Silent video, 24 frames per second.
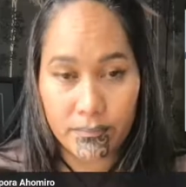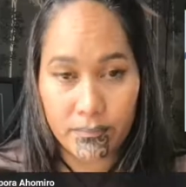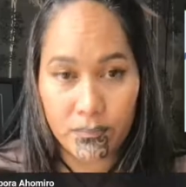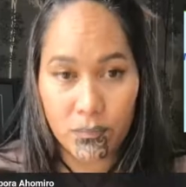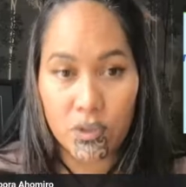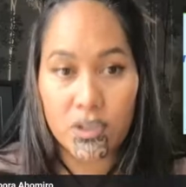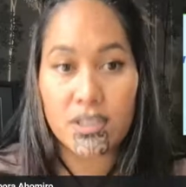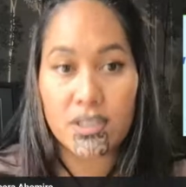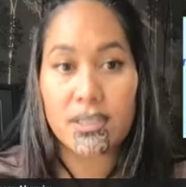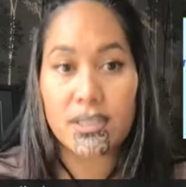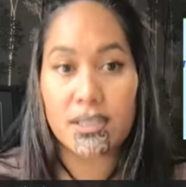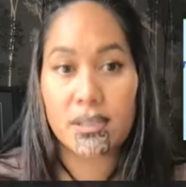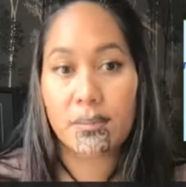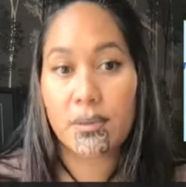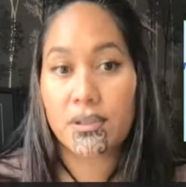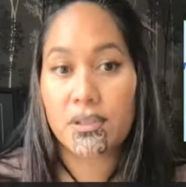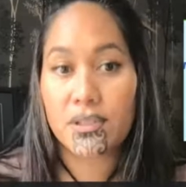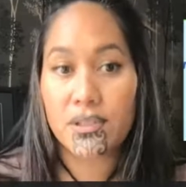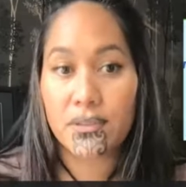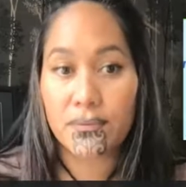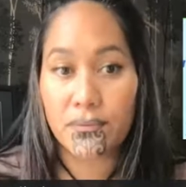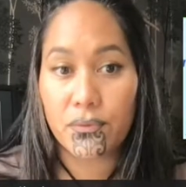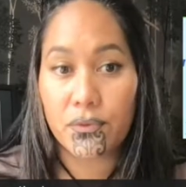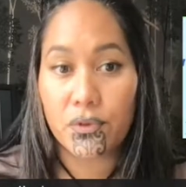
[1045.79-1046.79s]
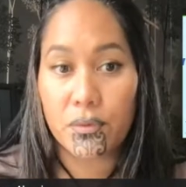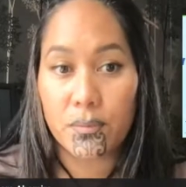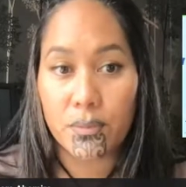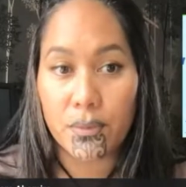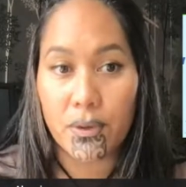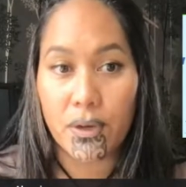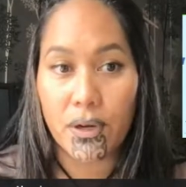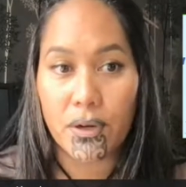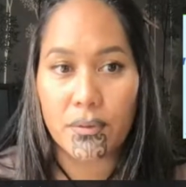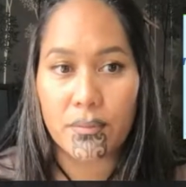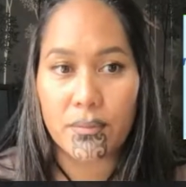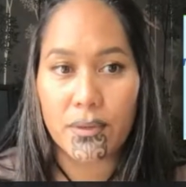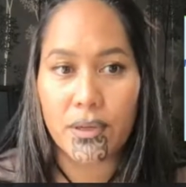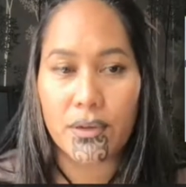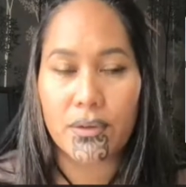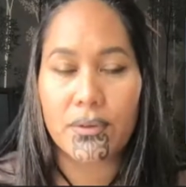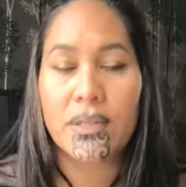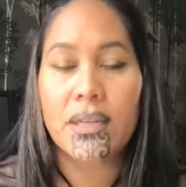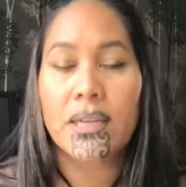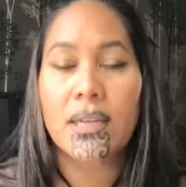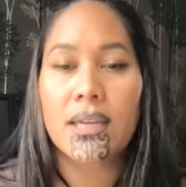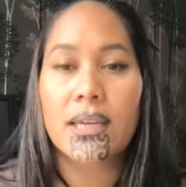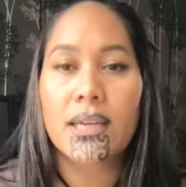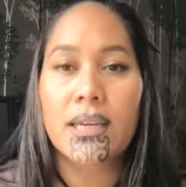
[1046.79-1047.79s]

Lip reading: which is the most affordable home loan,